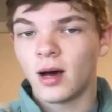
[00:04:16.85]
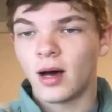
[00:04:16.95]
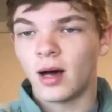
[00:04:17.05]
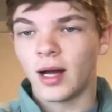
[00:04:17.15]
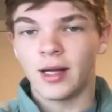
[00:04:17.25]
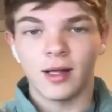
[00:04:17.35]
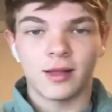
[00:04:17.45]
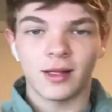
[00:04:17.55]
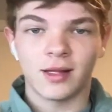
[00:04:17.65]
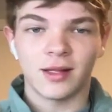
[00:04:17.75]
Uh, I didn't
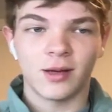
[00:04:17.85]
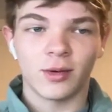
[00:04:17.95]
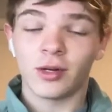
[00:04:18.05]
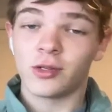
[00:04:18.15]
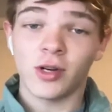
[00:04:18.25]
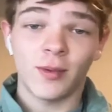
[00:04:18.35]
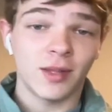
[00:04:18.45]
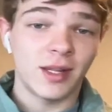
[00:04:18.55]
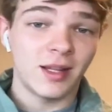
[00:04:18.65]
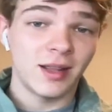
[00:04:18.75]
think that they were going to drop
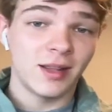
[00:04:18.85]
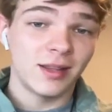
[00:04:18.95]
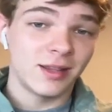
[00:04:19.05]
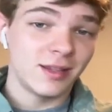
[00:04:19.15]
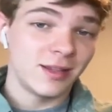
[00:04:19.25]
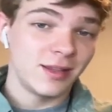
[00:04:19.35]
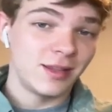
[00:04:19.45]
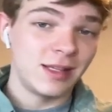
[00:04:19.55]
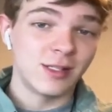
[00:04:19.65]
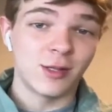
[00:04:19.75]
the
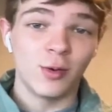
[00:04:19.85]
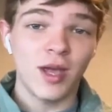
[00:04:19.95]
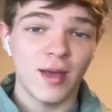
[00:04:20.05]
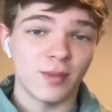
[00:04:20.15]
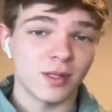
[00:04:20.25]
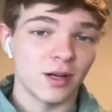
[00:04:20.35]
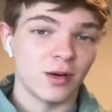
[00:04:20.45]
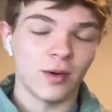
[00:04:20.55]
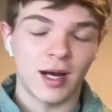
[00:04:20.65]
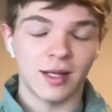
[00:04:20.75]
these two games
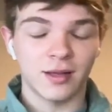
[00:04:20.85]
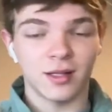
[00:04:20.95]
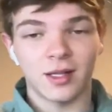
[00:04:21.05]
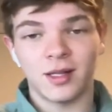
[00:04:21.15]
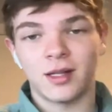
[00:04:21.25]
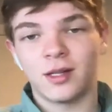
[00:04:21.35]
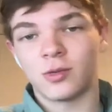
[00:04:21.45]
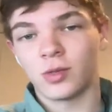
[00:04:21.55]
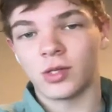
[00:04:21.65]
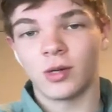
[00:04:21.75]
though. I thought that
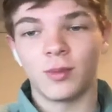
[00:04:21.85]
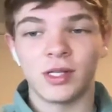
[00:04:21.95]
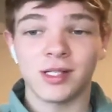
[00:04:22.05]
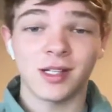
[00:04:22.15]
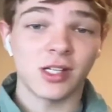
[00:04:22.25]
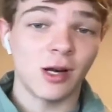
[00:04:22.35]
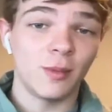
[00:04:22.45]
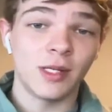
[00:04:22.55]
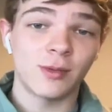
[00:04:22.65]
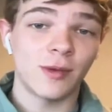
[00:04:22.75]
this was going to be just a
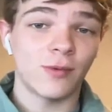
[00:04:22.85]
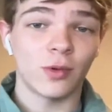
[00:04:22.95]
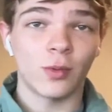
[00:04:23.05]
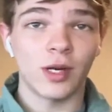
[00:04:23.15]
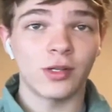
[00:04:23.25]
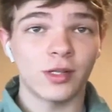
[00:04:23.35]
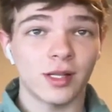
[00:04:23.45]
gentleman sweep for the Rangers.